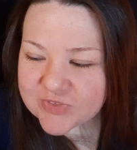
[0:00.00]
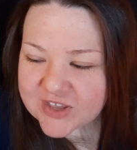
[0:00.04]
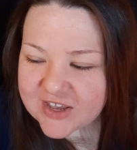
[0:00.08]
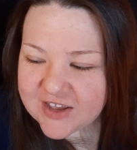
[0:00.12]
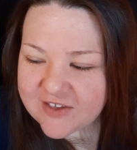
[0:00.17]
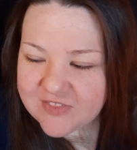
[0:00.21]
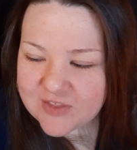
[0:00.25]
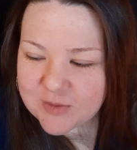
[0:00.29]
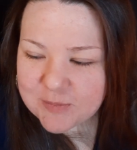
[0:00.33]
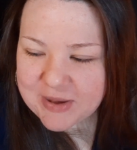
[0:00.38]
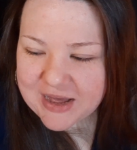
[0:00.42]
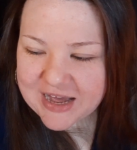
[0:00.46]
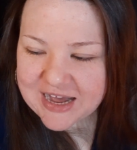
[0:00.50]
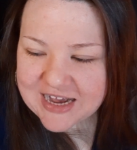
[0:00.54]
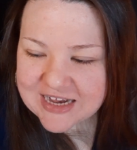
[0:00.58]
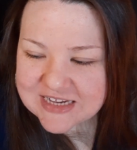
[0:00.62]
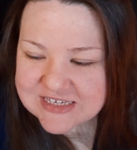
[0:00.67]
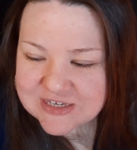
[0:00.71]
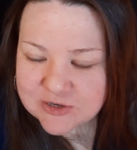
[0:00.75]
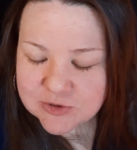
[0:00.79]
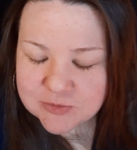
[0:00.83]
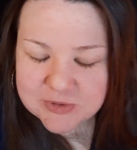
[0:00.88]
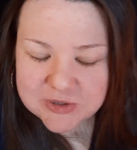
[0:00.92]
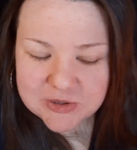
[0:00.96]
in the
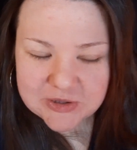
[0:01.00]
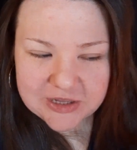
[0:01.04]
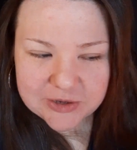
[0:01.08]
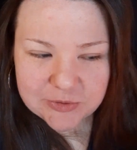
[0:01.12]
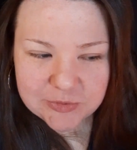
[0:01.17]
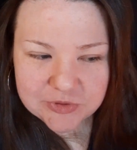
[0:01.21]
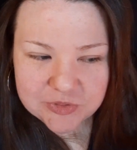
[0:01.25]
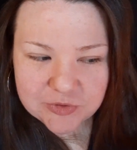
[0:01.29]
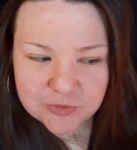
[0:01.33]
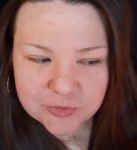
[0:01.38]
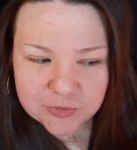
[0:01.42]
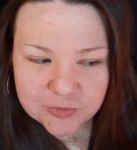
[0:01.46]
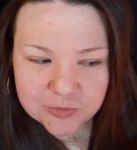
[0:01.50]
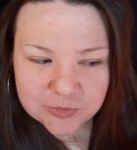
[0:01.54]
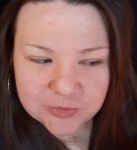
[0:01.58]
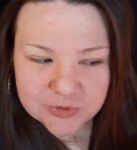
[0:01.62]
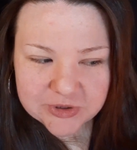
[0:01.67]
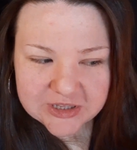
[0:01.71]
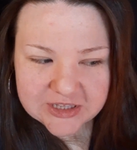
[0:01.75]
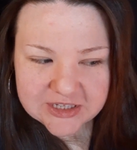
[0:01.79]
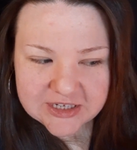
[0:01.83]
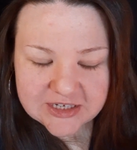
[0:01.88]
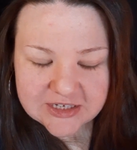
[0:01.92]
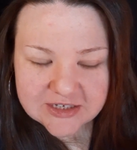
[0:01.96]
past, I would be like with
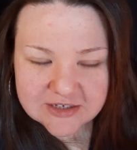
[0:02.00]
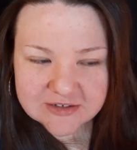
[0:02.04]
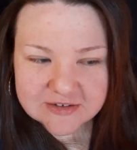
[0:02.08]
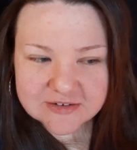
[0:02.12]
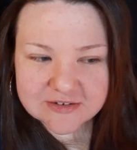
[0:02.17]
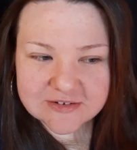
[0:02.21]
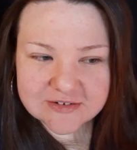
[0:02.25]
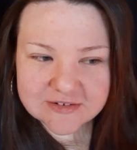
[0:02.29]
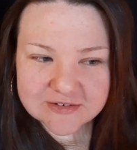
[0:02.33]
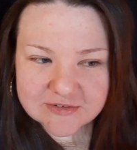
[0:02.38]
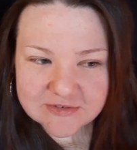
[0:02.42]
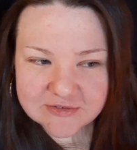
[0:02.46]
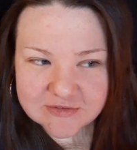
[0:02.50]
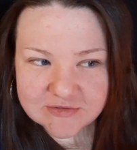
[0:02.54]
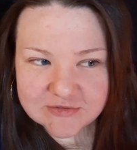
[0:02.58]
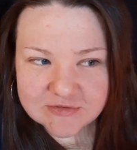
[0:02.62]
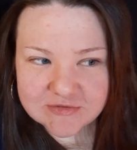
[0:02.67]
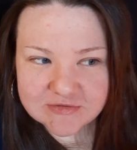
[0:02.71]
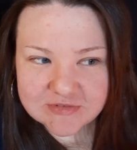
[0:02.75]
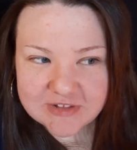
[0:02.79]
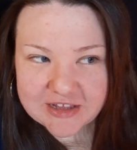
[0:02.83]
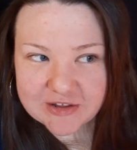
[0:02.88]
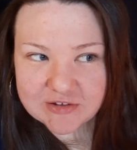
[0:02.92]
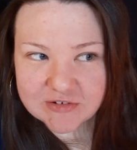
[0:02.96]
really
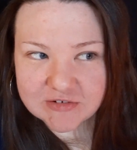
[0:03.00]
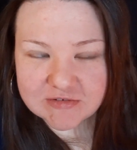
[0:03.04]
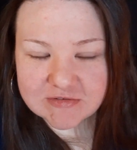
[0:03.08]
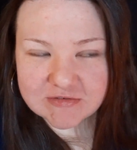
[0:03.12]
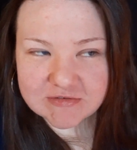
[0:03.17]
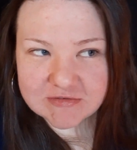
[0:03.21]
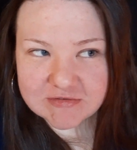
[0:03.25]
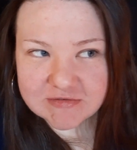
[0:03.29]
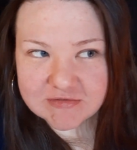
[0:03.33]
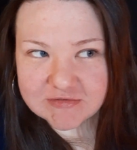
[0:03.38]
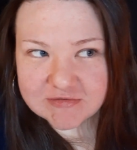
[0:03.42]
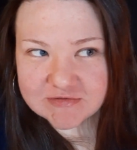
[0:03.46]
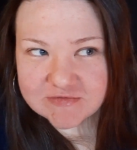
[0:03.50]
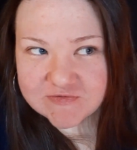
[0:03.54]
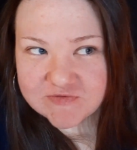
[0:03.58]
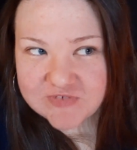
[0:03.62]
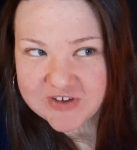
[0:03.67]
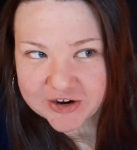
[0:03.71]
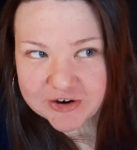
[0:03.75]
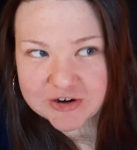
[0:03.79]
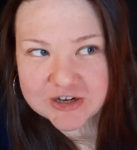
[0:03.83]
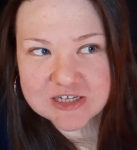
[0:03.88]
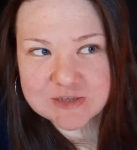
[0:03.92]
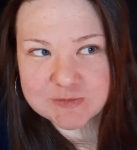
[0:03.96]
like
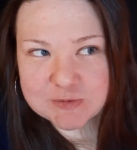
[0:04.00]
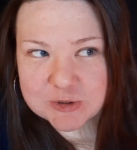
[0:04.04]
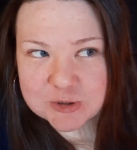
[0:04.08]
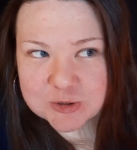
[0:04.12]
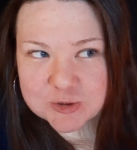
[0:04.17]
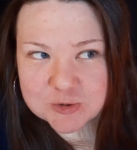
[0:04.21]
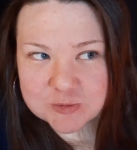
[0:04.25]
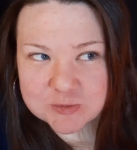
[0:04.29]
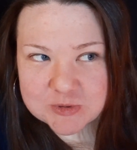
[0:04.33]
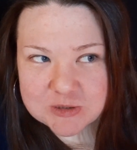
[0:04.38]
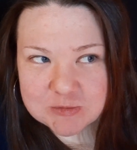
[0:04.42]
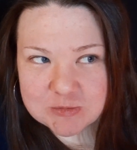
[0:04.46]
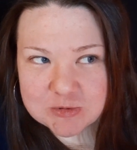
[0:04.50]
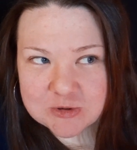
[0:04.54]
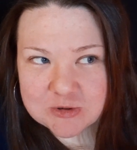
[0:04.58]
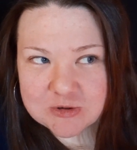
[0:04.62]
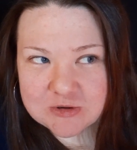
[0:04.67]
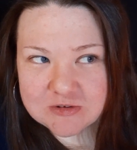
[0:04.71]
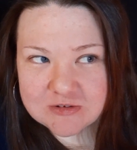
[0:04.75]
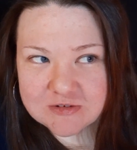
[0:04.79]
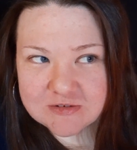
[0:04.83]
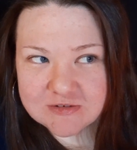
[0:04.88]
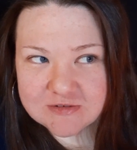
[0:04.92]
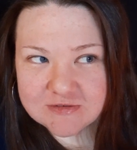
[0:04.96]
very spiritual people
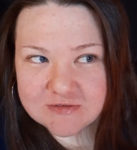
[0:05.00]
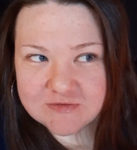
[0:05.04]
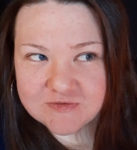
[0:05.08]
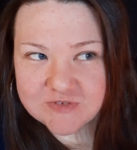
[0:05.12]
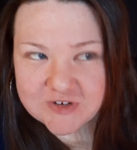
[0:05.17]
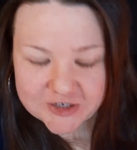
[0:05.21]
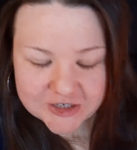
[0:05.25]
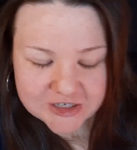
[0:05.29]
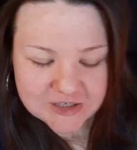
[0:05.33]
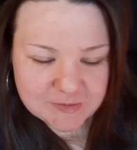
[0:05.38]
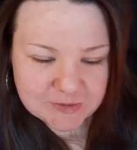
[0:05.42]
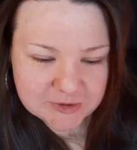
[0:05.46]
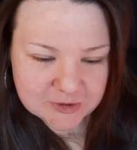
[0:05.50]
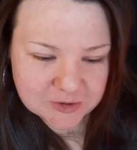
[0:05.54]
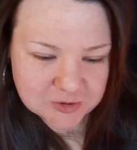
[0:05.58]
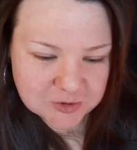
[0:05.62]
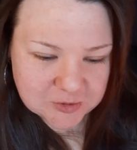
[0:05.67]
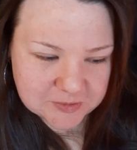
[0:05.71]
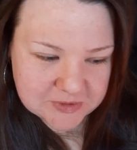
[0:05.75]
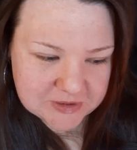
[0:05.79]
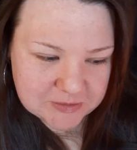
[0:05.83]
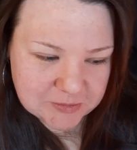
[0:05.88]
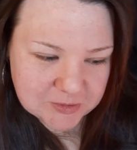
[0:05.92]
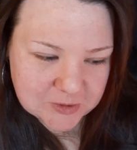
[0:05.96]
very spiritual
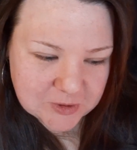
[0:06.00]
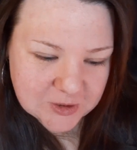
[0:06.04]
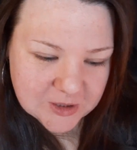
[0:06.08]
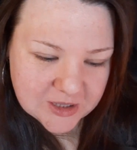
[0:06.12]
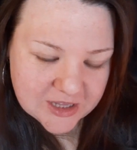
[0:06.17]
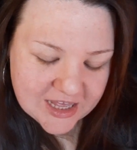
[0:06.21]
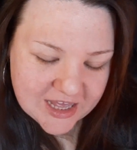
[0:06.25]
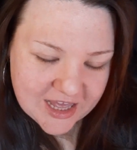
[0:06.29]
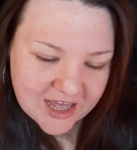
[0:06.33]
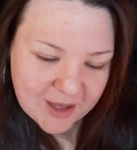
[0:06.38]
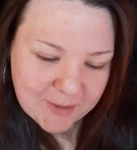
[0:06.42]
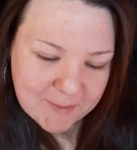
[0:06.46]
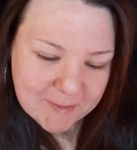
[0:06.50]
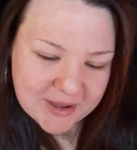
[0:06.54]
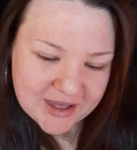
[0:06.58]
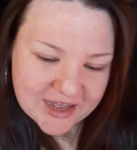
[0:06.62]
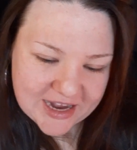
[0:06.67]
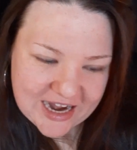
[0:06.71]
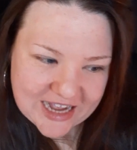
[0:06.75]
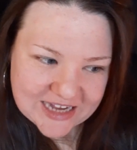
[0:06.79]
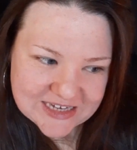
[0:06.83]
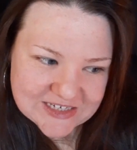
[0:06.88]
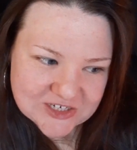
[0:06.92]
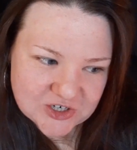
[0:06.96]
people, but
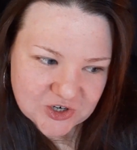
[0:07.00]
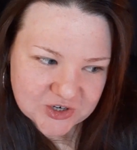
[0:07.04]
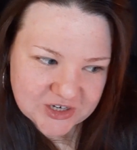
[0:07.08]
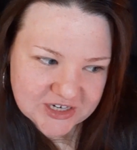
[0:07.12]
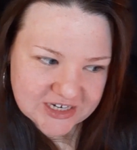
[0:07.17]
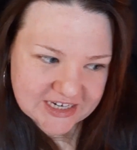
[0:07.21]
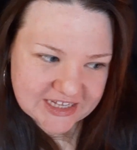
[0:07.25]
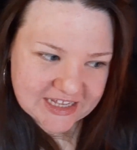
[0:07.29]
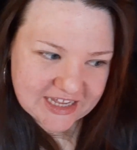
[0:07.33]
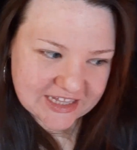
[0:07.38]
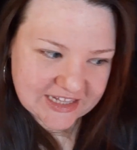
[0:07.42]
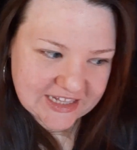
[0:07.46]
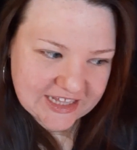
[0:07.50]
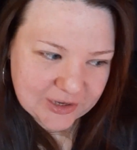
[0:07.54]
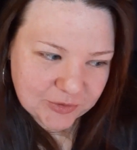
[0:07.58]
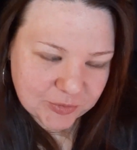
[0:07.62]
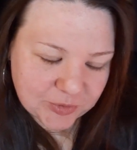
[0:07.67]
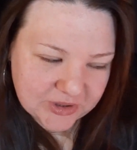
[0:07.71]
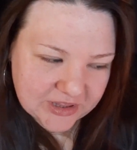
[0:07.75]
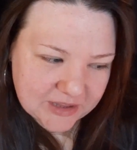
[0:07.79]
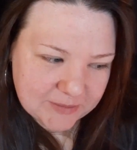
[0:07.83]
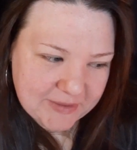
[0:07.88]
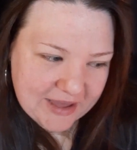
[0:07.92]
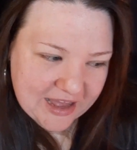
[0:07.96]
I started to get like
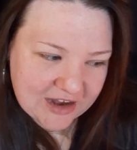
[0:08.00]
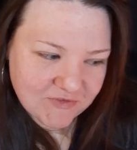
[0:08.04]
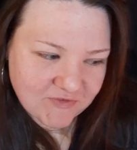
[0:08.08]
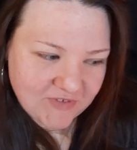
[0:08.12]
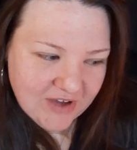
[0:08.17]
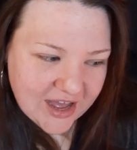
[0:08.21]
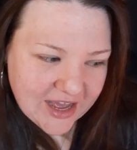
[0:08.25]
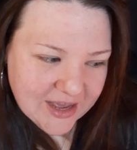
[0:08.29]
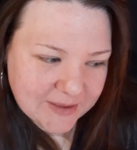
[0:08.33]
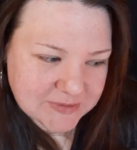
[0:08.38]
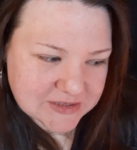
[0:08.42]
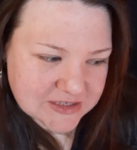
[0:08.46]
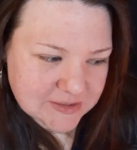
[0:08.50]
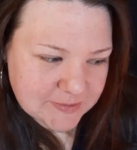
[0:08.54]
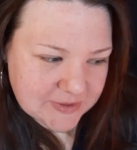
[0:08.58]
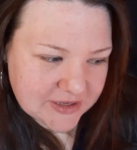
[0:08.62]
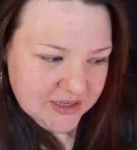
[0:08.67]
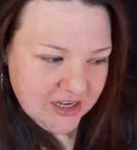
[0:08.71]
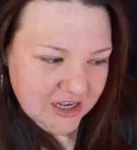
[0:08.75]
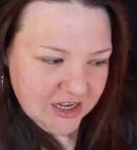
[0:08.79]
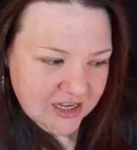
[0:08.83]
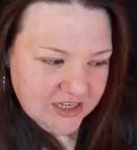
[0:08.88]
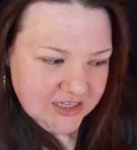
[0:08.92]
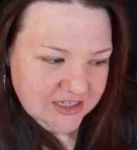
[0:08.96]
really bad vibes
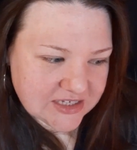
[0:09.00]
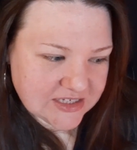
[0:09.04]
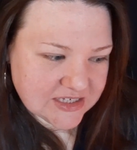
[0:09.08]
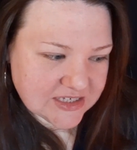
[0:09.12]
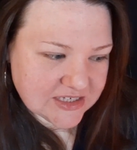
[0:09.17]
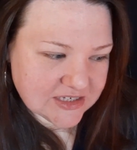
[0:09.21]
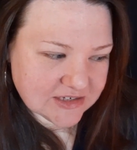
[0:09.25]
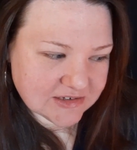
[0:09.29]
because,